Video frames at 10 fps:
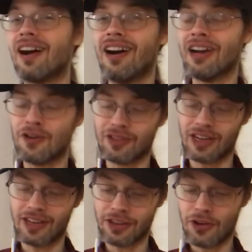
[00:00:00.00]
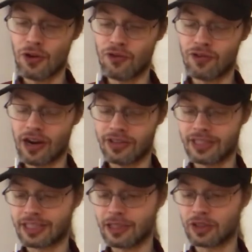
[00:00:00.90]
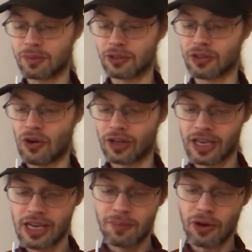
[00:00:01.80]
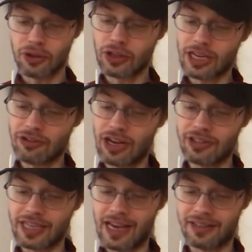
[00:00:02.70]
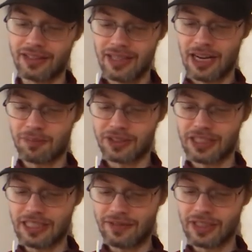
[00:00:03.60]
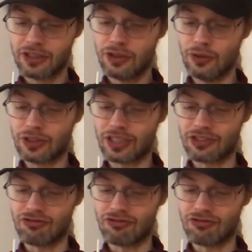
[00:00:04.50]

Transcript: I overheard no further distinguishable talk, but on looking round again, I perceived two such